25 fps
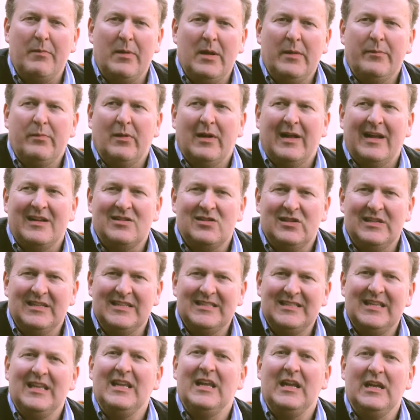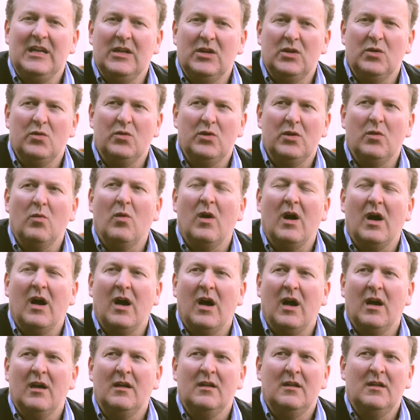people actually seeing who you
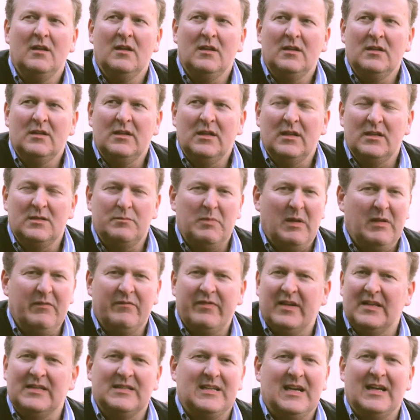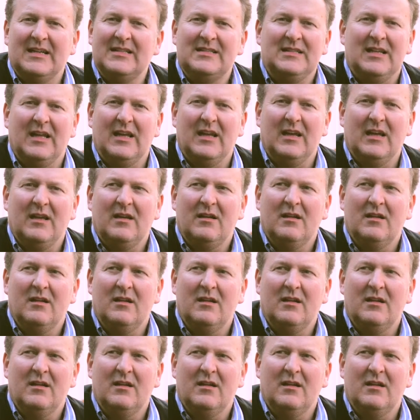are, has been fantastic.